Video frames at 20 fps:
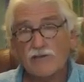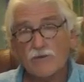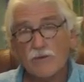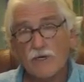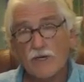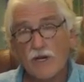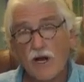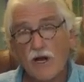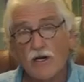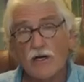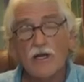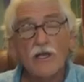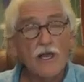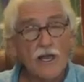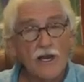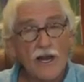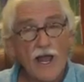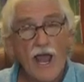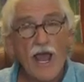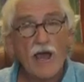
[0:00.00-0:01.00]
sweetheart,
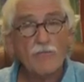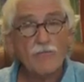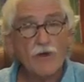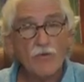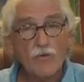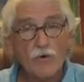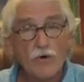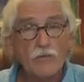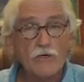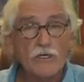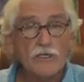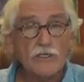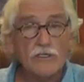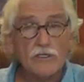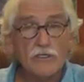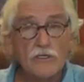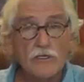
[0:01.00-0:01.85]
and a happy woman.